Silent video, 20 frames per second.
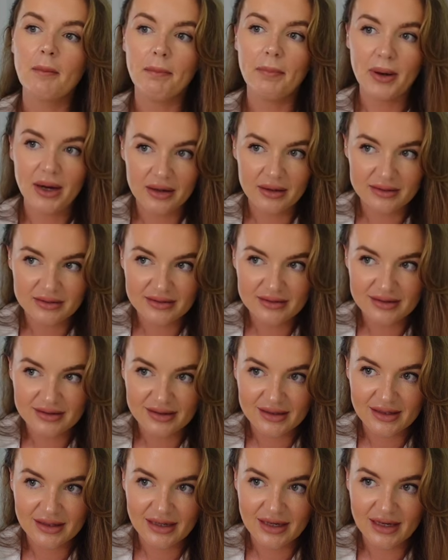
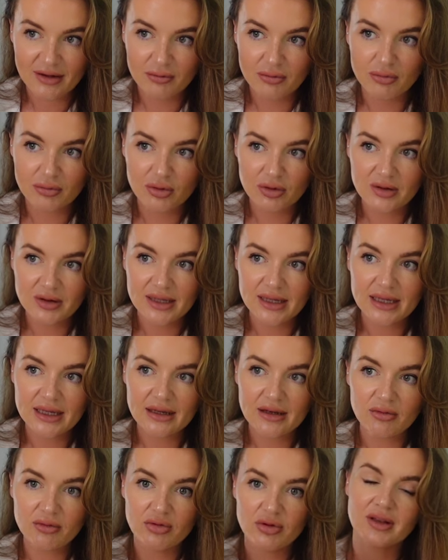but it
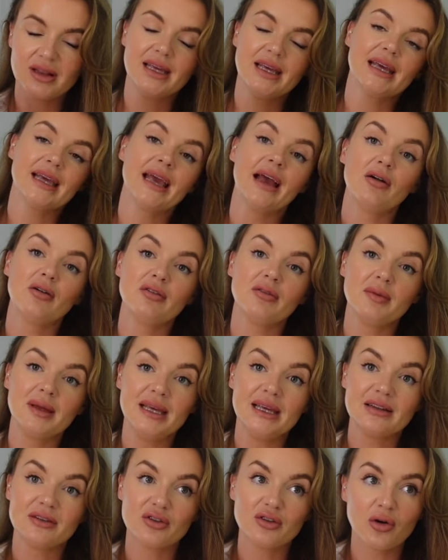really, really kills
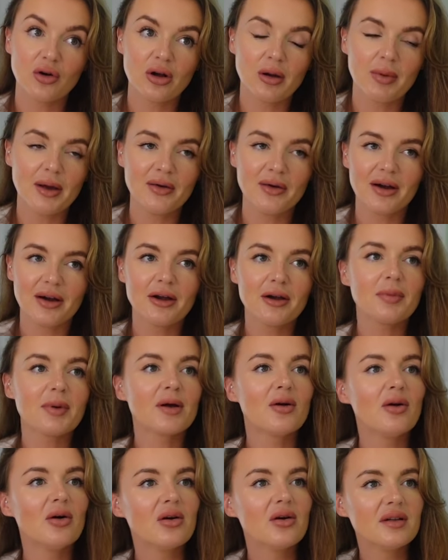me to talk about her
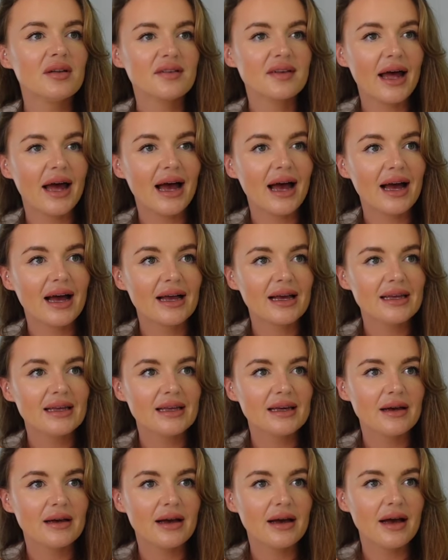because I,